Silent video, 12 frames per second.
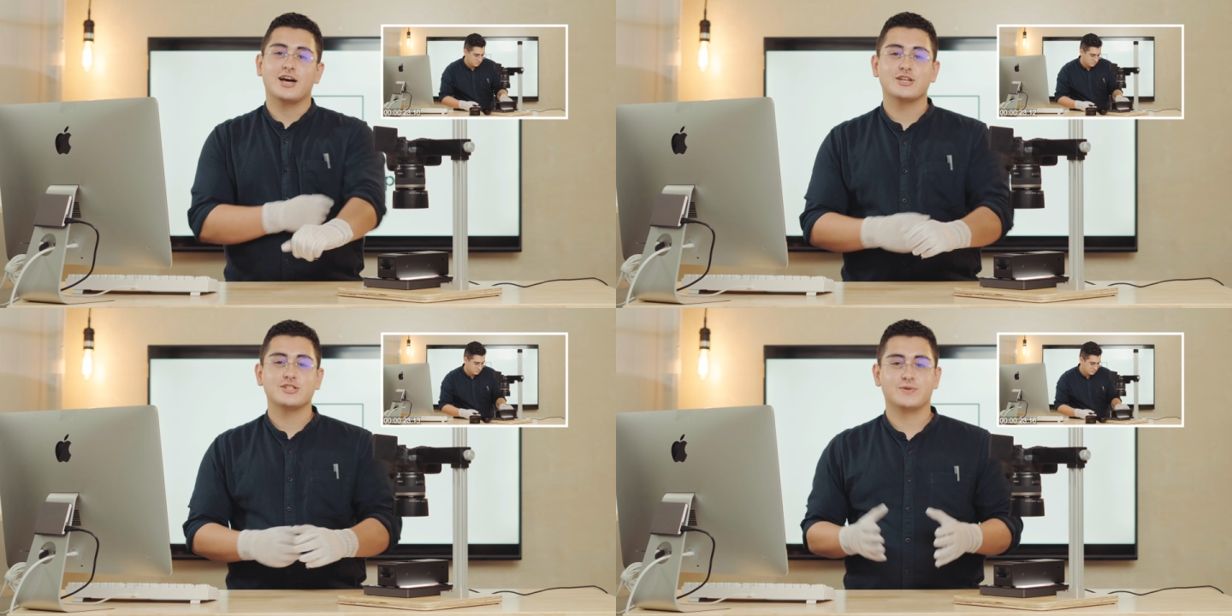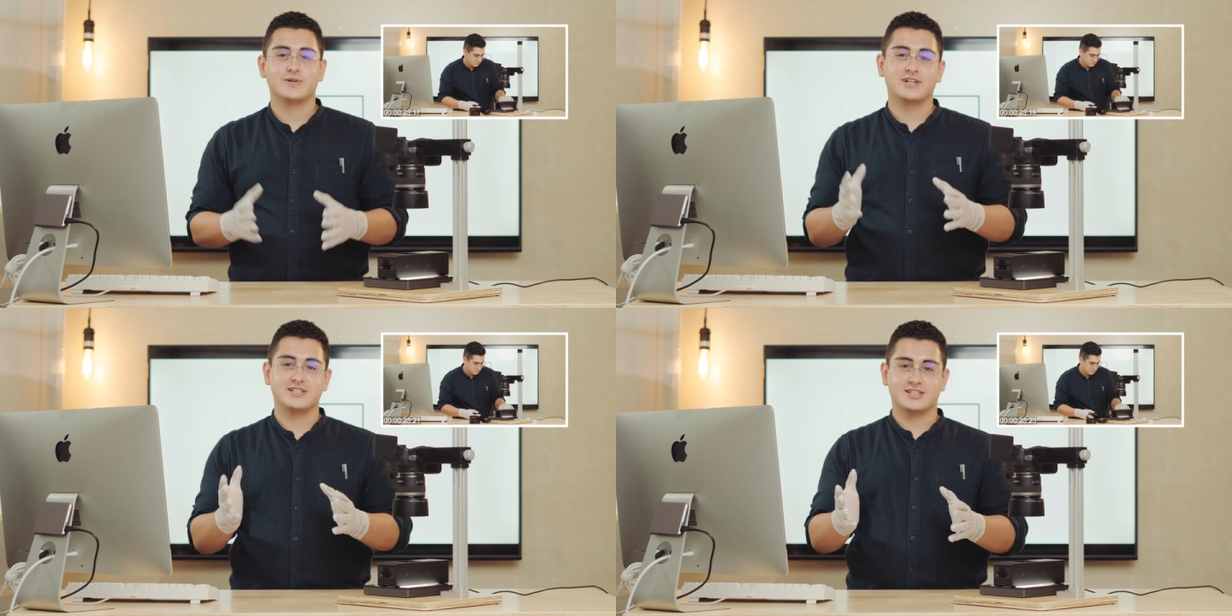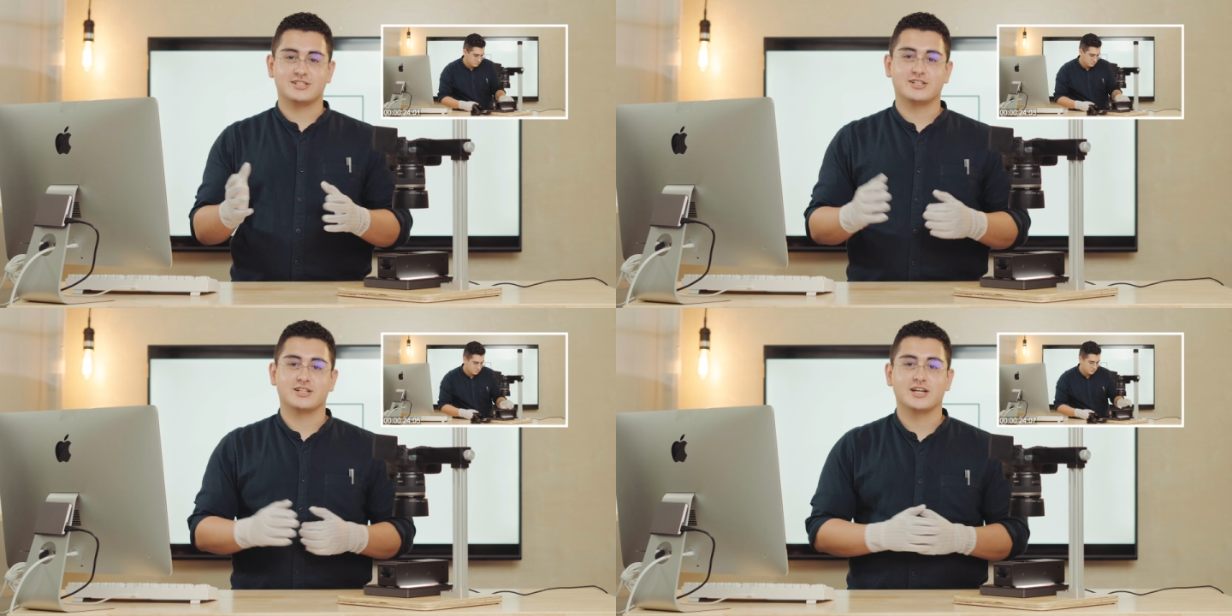I also wanted to
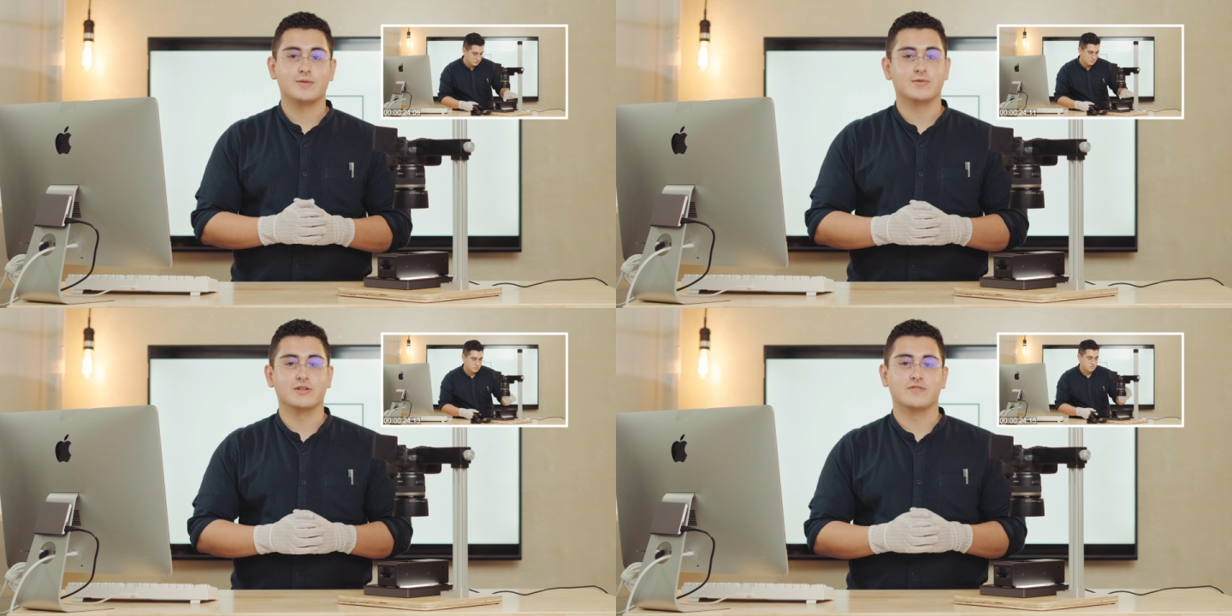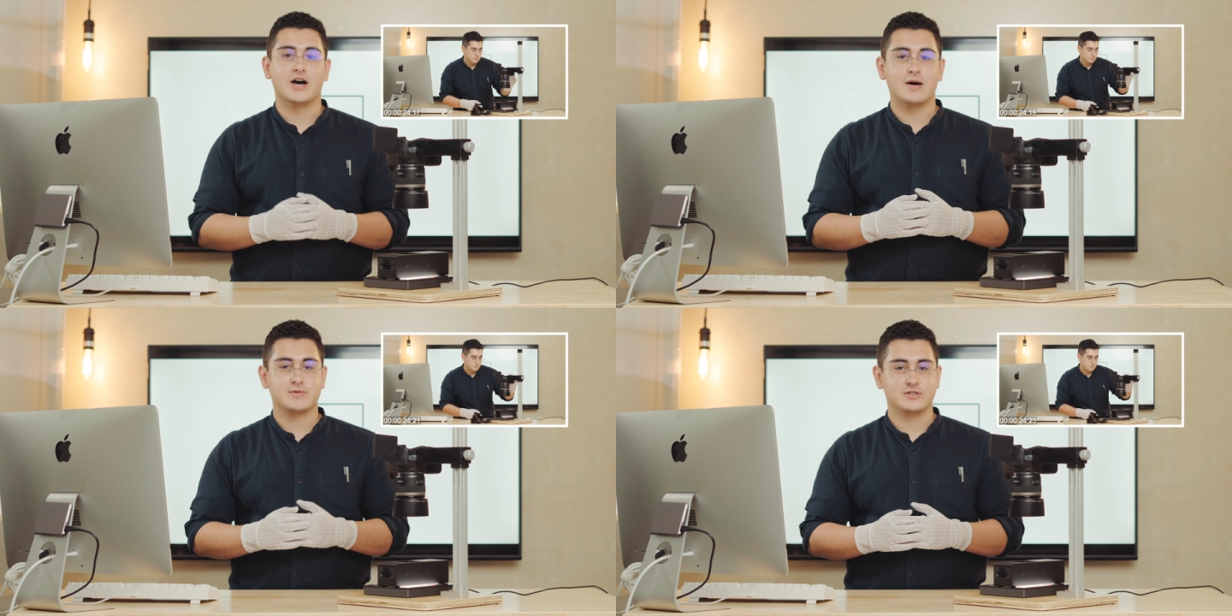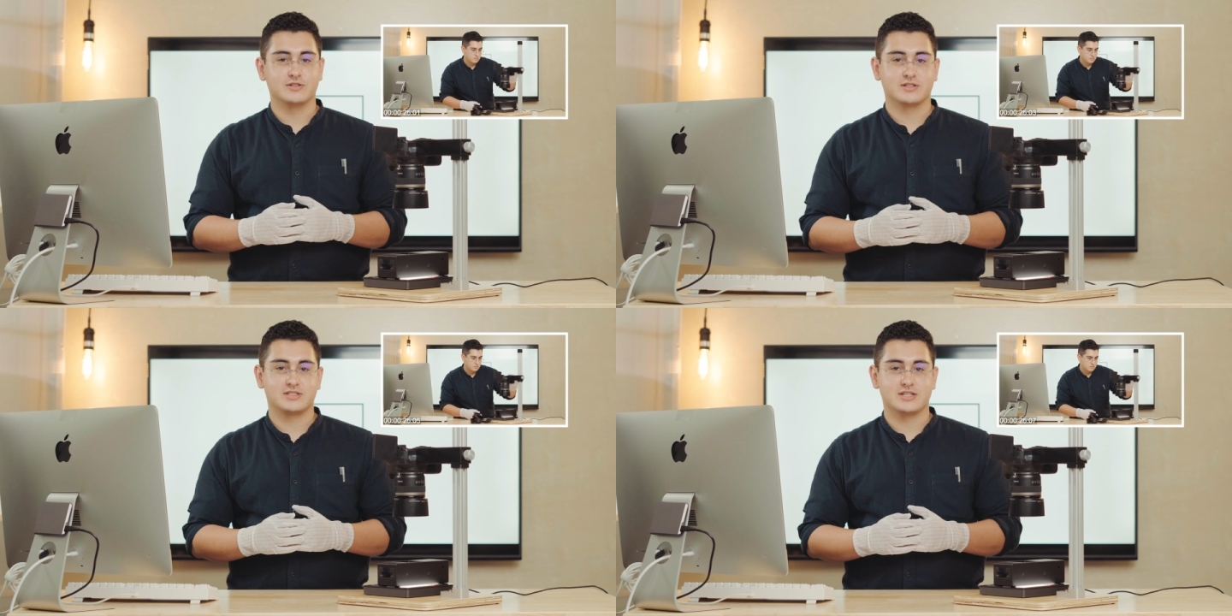touch on a couple of
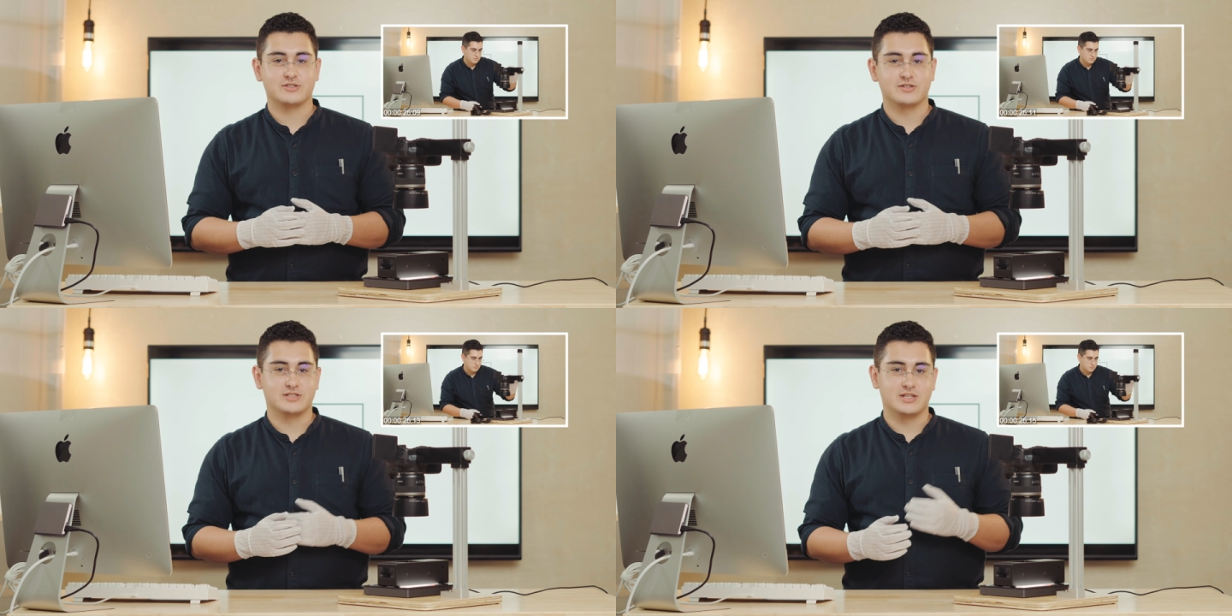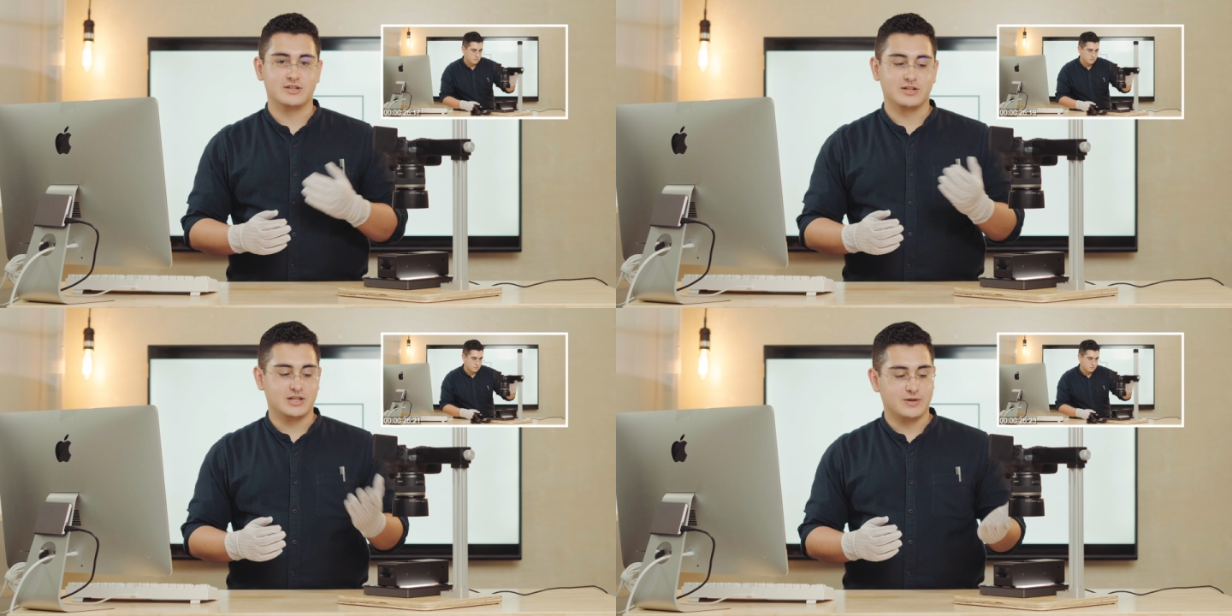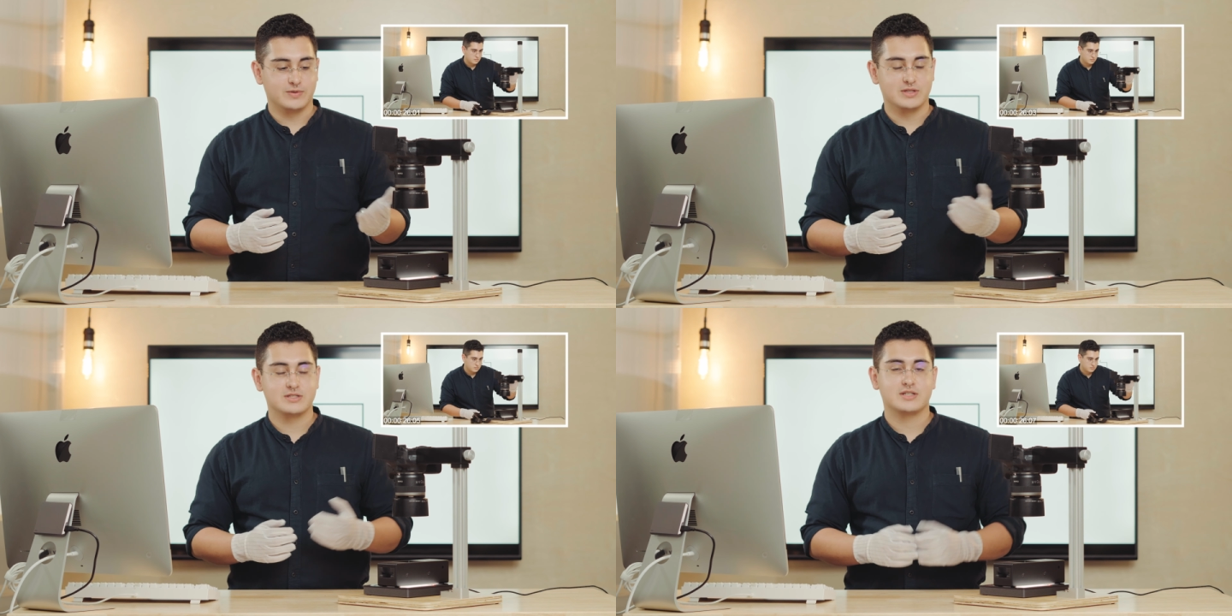optional accessories that you can get
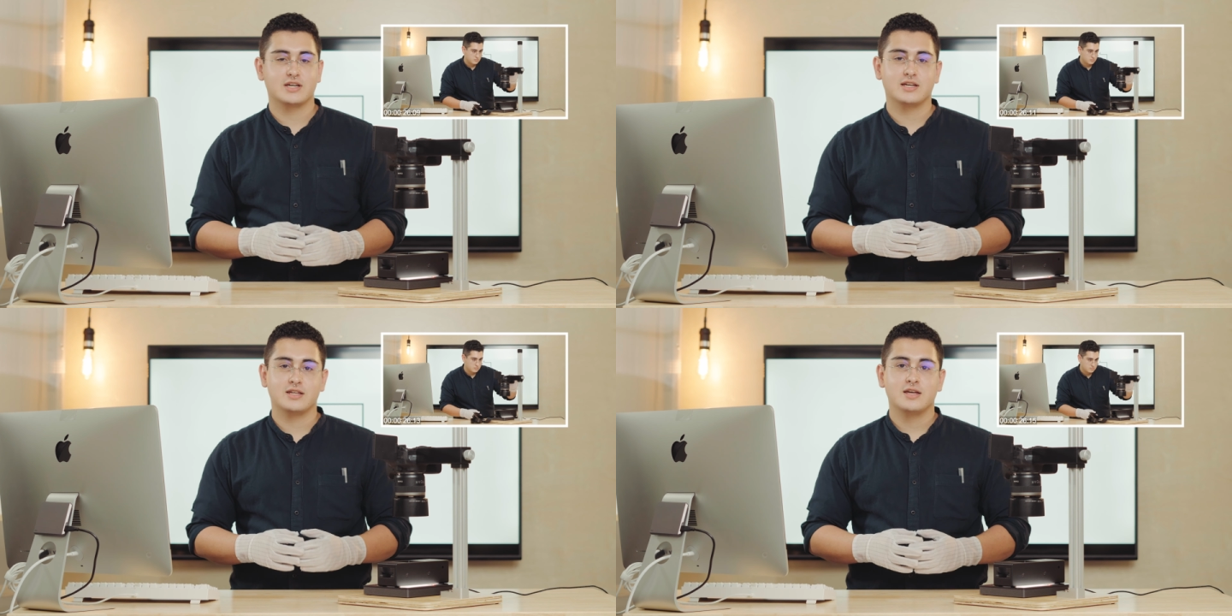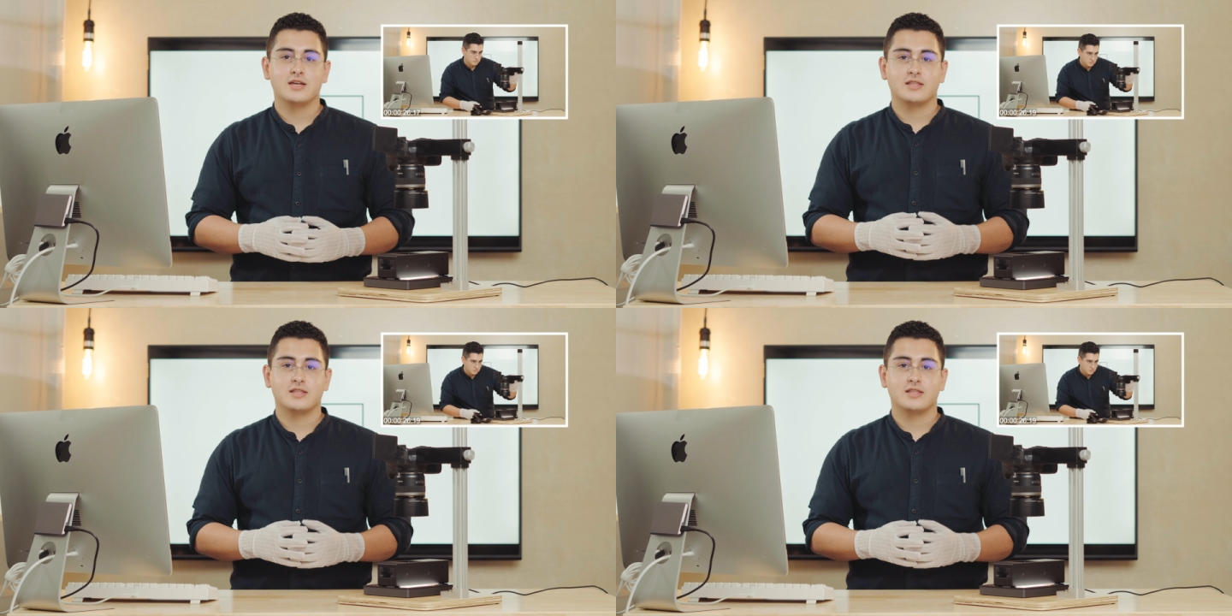with this kit